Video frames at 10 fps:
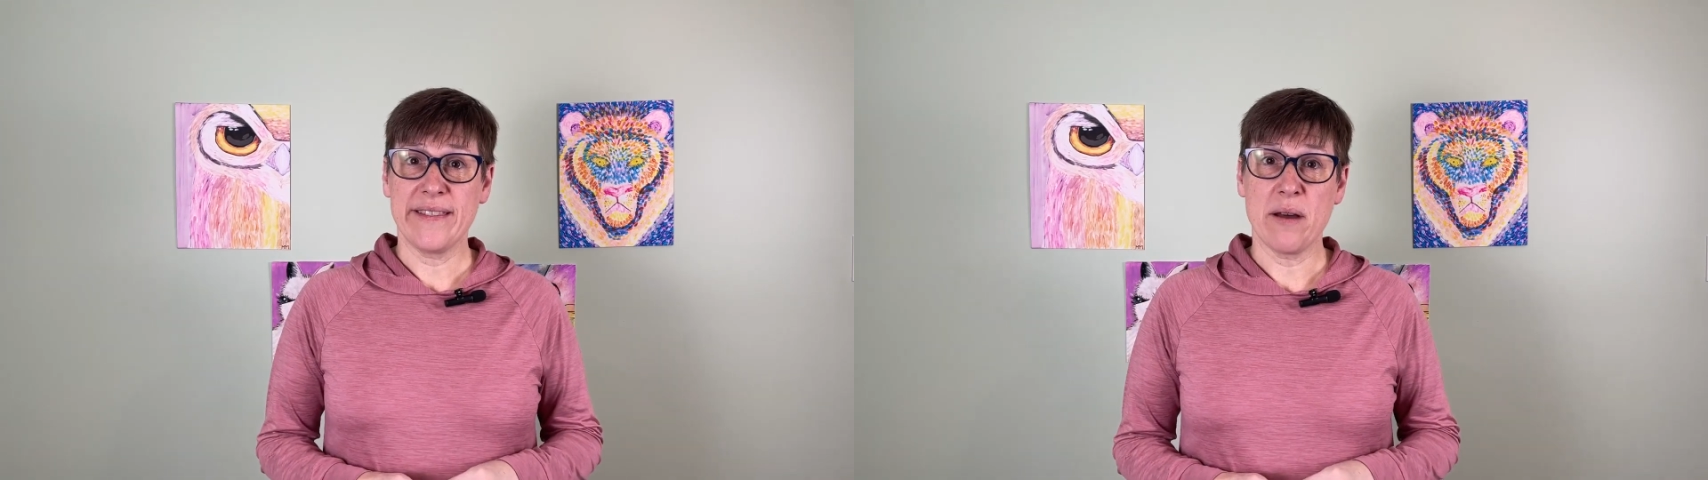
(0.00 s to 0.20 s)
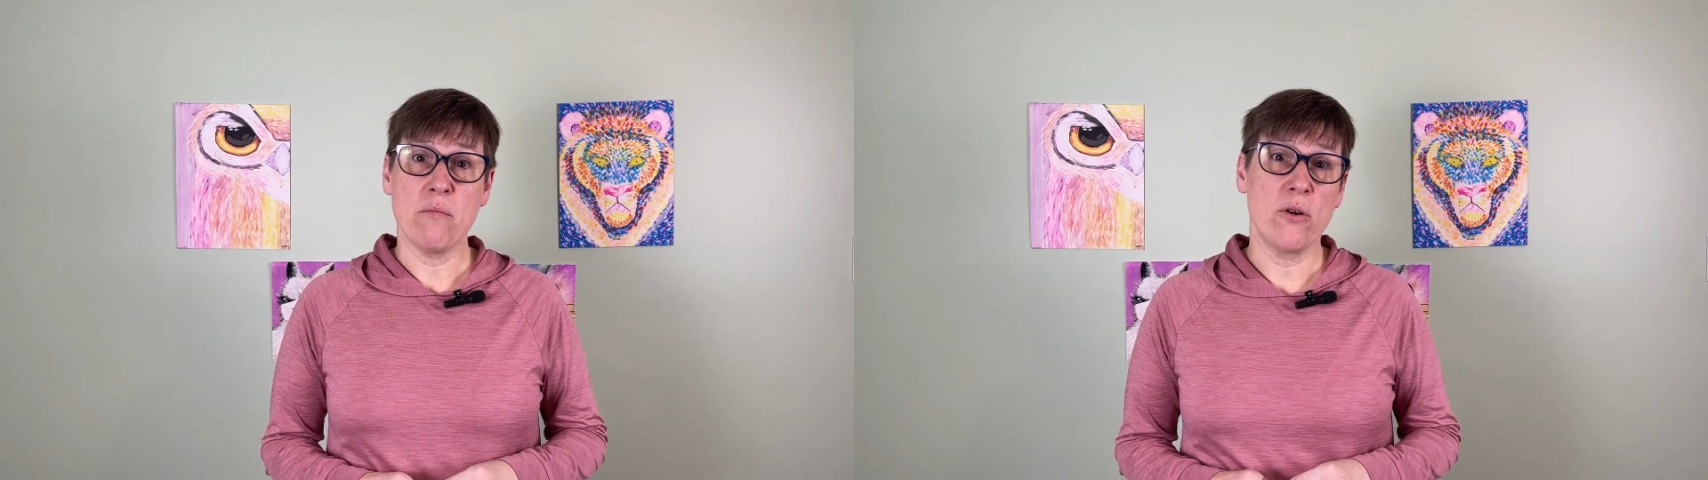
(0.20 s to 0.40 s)

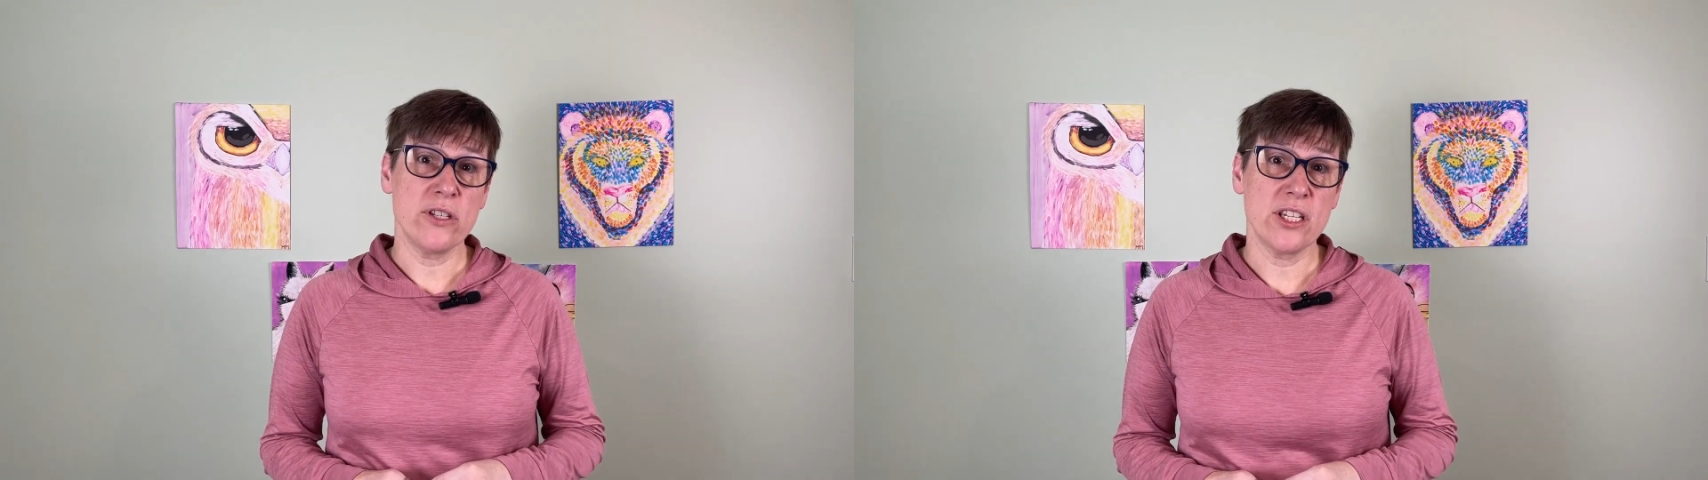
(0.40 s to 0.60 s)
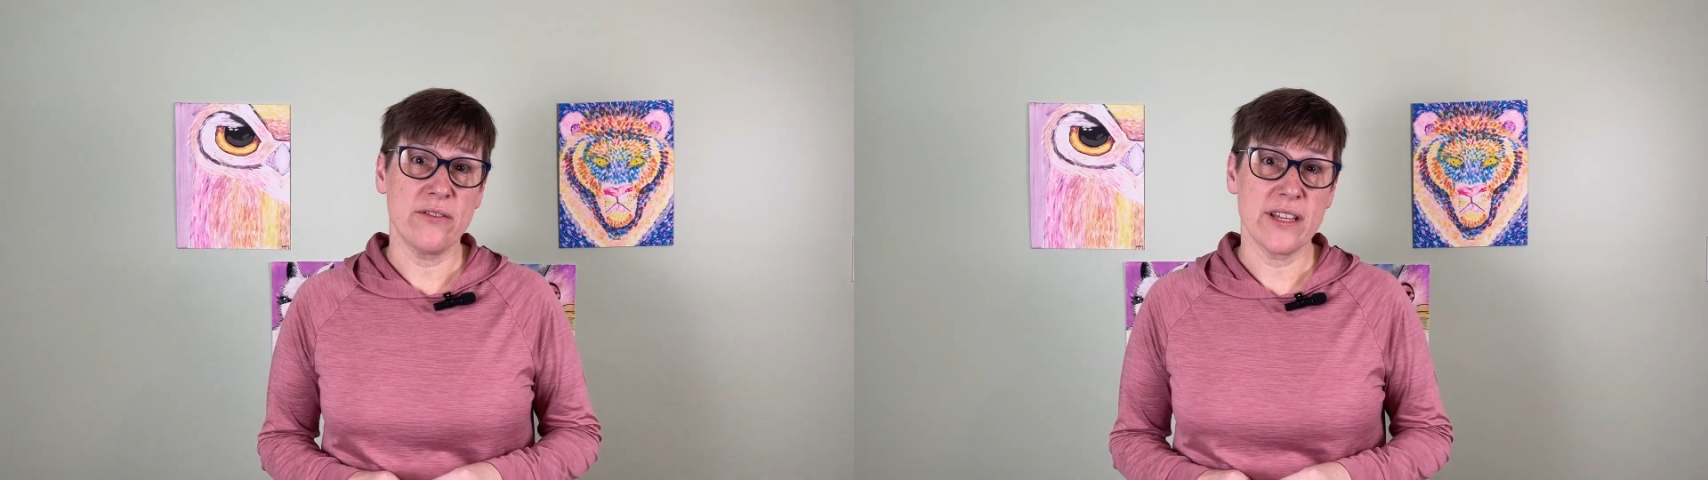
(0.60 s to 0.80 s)
that
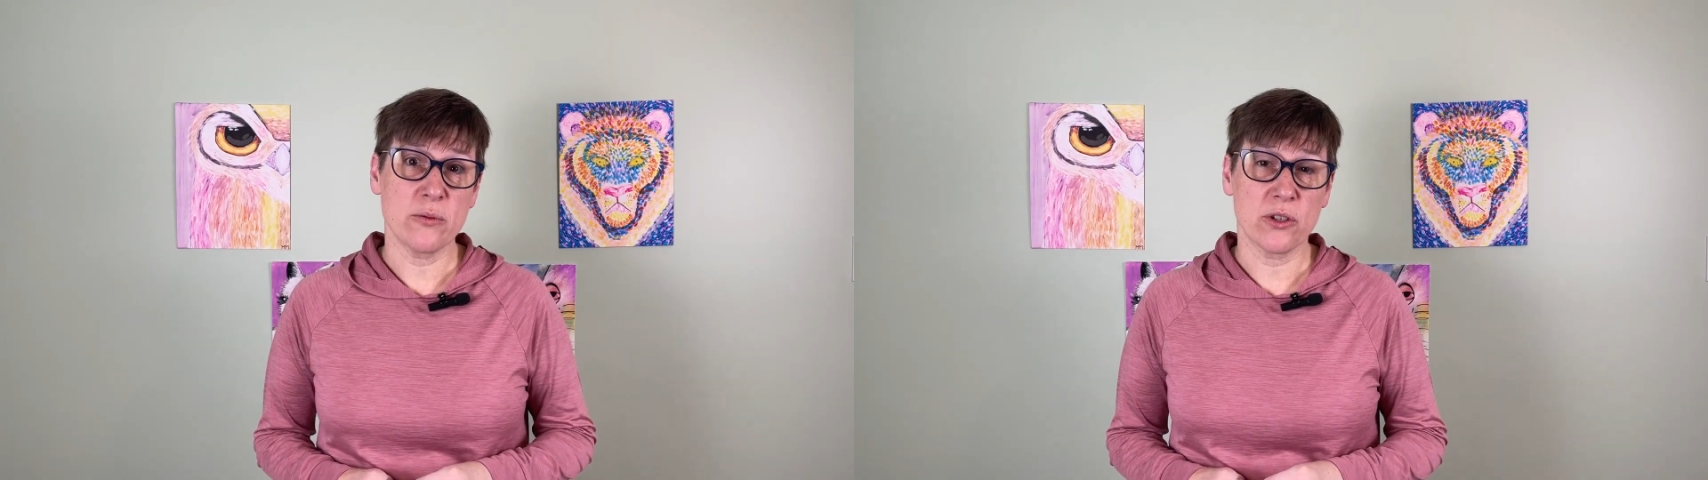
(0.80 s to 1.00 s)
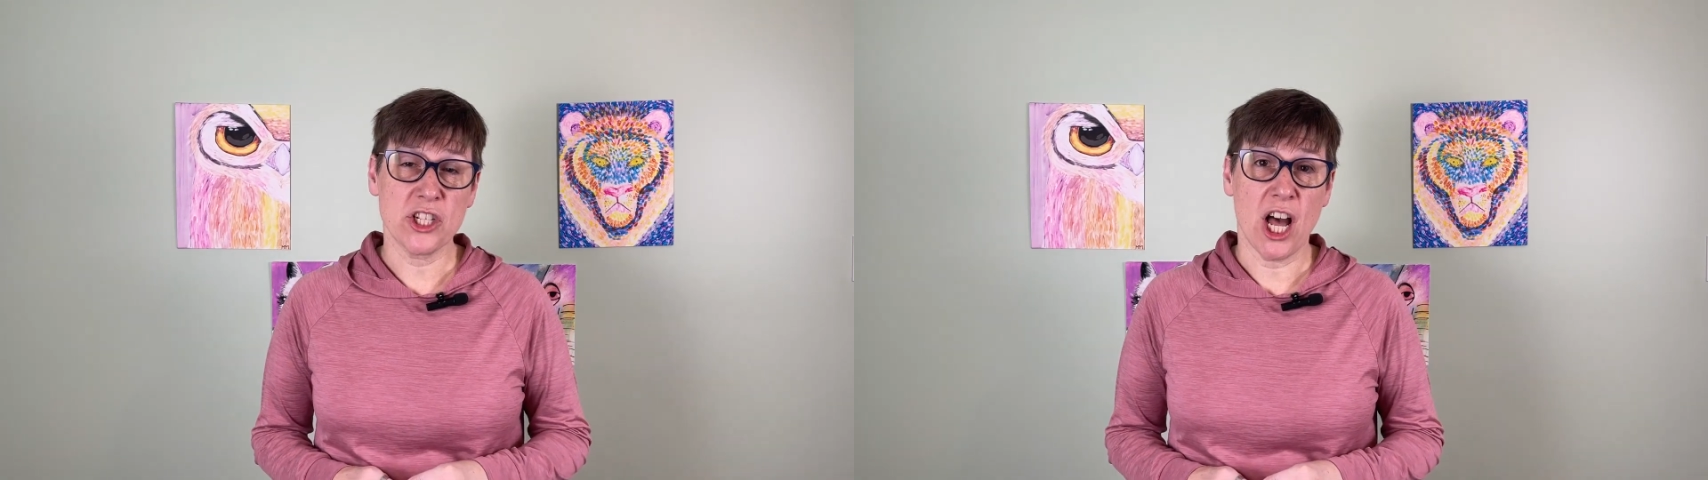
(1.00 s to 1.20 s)
most of us were